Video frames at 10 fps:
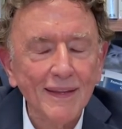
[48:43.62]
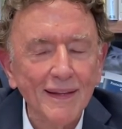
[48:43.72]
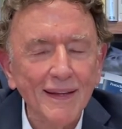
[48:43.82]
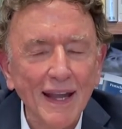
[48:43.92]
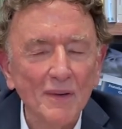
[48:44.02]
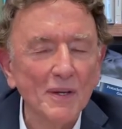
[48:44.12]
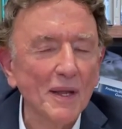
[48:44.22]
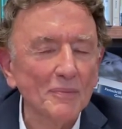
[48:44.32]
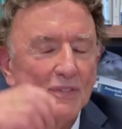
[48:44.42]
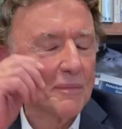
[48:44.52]
counted
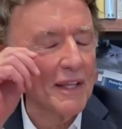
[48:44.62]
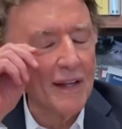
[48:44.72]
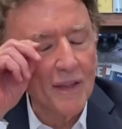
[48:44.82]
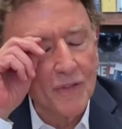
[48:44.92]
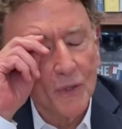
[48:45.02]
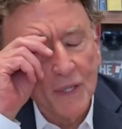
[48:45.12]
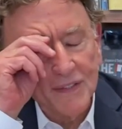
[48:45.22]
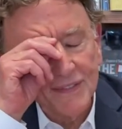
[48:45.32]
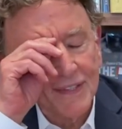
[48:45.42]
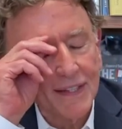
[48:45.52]
up something like
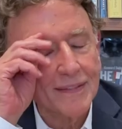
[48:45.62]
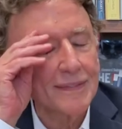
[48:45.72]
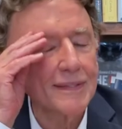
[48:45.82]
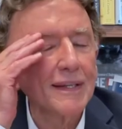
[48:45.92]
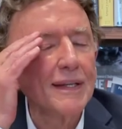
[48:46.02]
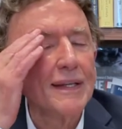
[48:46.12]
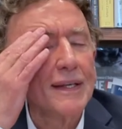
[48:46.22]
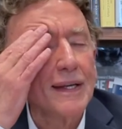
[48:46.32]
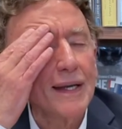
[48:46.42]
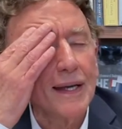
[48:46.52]
36
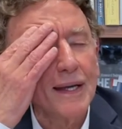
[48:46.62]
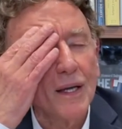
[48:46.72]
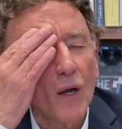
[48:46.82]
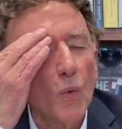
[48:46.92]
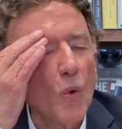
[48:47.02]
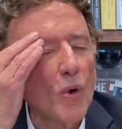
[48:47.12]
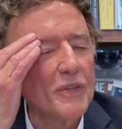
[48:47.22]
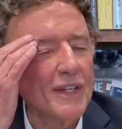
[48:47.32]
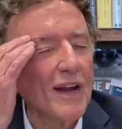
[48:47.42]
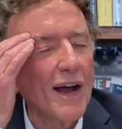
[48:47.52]
uh,
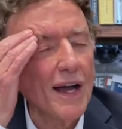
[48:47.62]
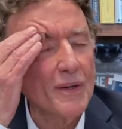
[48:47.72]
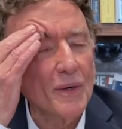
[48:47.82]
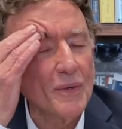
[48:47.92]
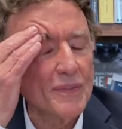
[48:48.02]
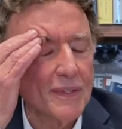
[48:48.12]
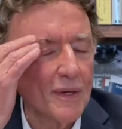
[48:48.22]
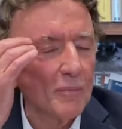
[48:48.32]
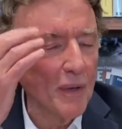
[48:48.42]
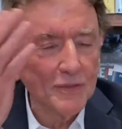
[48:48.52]
awards and honors, you
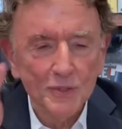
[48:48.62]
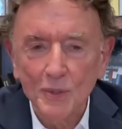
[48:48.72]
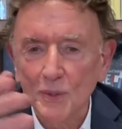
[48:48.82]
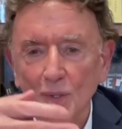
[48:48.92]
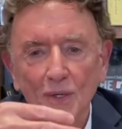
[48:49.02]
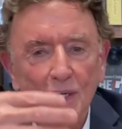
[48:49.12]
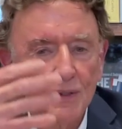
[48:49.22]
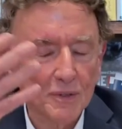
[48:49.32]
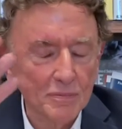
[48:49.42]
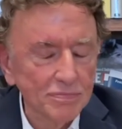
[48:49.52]
know, best journal
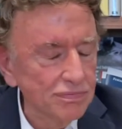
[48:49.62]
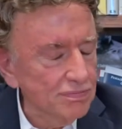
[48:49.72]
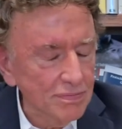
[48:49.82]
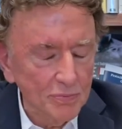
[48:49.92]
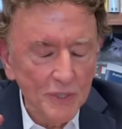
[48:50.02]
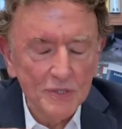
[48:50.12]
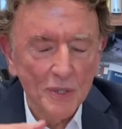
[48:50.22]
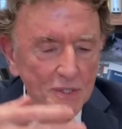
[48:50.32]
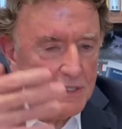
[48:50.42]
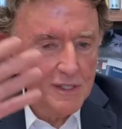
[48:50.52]
article,
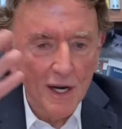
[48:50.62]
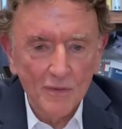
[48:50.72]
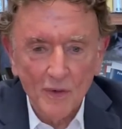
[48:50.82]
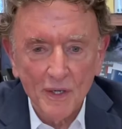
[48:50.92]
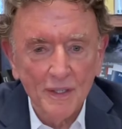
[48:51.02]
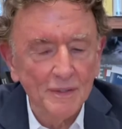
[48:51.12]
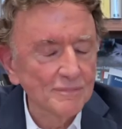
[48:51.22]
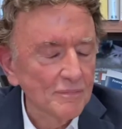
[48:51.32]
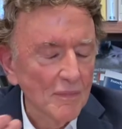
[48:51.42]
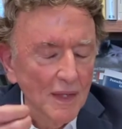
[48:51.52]
research discovery,
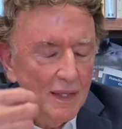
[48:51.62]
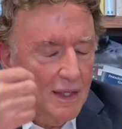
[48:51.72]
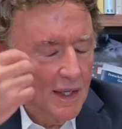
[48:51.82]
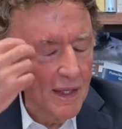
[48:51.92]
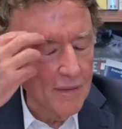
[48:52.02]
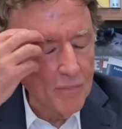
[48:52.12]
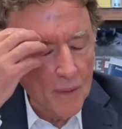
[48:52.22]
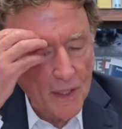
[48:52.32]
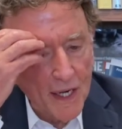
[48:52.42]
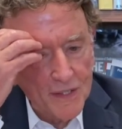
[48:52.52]
uh,
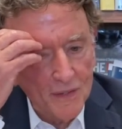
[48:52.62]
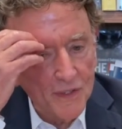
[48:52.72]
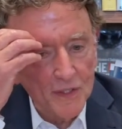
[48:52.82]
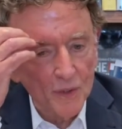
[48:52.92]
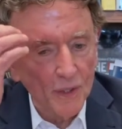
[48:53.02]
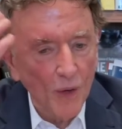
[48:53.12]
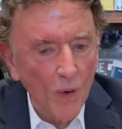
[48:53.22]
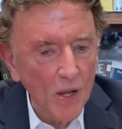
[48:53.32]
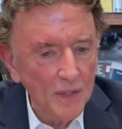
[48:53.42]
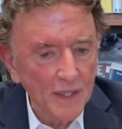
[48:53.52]
publication of enduring
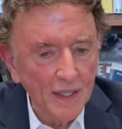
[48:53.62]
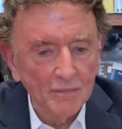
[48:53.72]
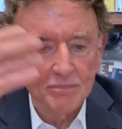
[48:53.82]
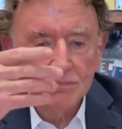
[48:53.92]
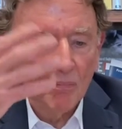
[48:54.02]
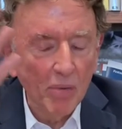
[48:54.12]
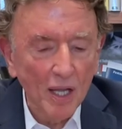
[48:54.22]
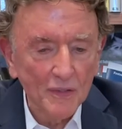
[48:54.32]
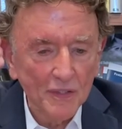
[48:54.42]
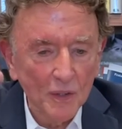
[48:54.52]
quality,
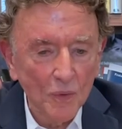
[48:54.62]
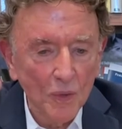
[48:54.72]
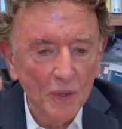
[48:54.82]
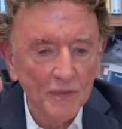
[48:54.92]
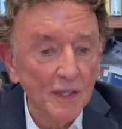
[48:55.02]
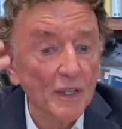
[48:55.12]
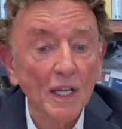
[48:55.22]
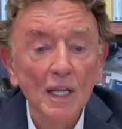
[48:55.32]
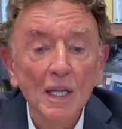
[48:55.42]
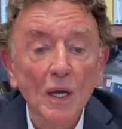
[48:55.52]
policy awards, even
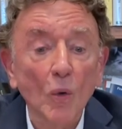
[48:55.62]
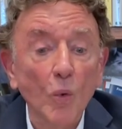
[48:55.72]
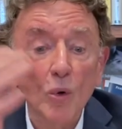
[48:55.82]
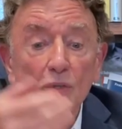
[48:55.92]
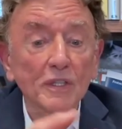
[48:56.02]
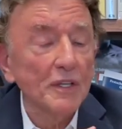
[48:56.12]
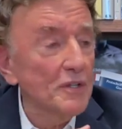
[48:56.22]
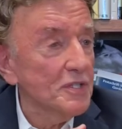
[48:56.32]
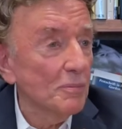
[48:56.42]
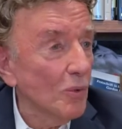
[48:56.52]
awards,
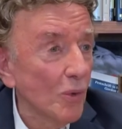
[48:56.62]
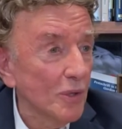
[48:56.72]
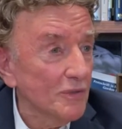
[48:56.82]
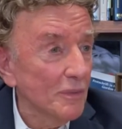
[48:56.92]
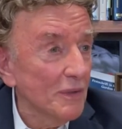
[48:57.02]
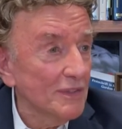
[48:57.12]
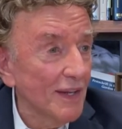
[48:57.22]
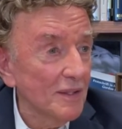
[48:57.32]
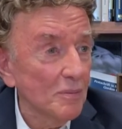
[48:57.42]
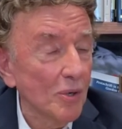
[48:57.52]
leadership awards from the mm-hmm.
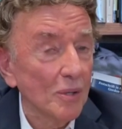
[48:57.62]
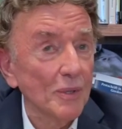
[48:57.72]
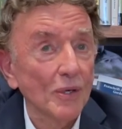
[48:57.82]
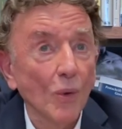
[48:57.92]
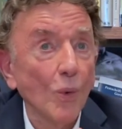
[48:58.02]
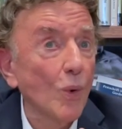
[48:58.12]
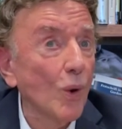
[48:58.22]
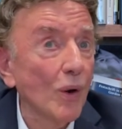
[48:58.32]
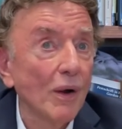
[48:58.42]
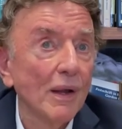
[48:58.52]
State Department.
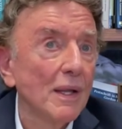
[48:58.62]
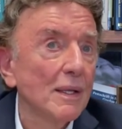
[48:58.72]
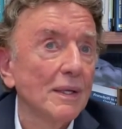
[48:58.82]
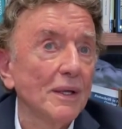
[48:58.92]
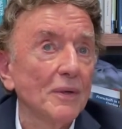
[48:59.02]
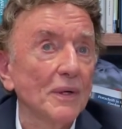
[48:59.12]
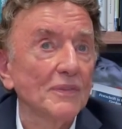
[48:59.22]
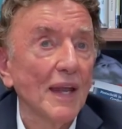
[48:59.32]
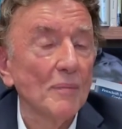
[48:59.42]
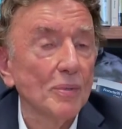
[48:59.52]
Or another
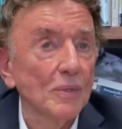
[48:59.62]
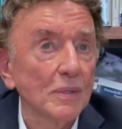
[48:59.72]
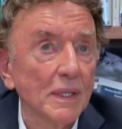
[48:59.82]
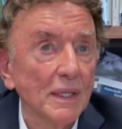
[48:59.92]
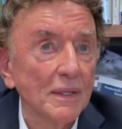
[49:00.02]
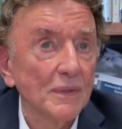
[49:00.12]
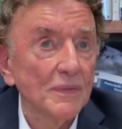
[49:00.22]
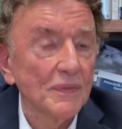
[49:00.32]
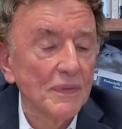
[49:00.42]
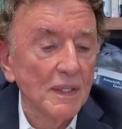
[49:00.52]
example
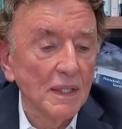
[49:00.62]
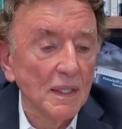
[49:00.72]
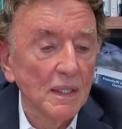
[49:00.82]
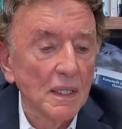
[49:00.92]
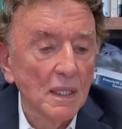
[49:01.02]
is the